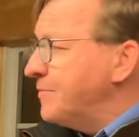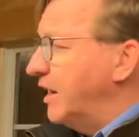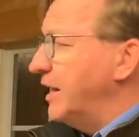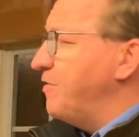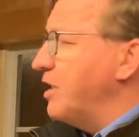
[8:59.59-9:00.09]

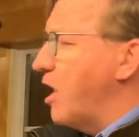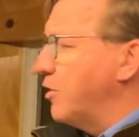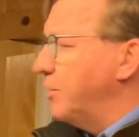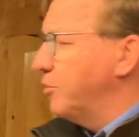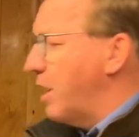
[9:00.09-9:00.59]
Leafing out
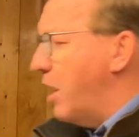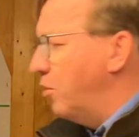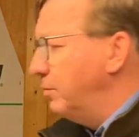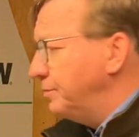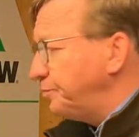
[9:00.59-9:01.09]

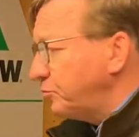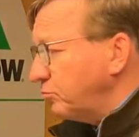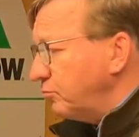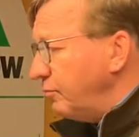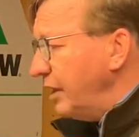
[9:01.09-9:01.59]
underground,
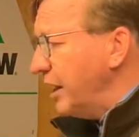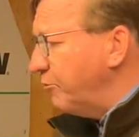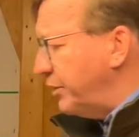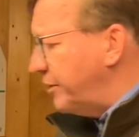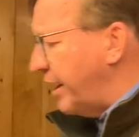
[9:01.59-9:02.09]
if
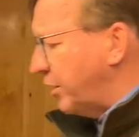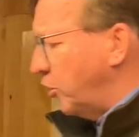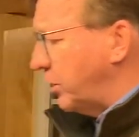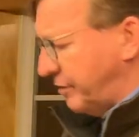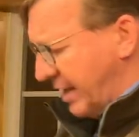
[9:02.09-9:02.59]
we take a
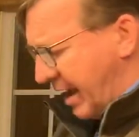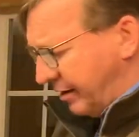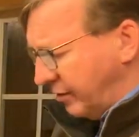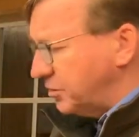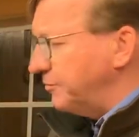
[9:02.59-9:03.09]
look at that,
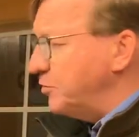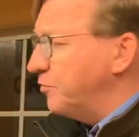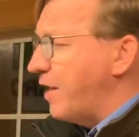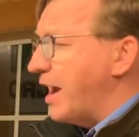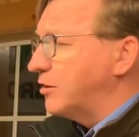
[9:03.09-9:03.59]
there's a few
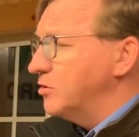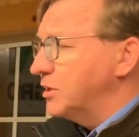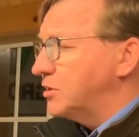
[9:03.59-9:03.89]
factors that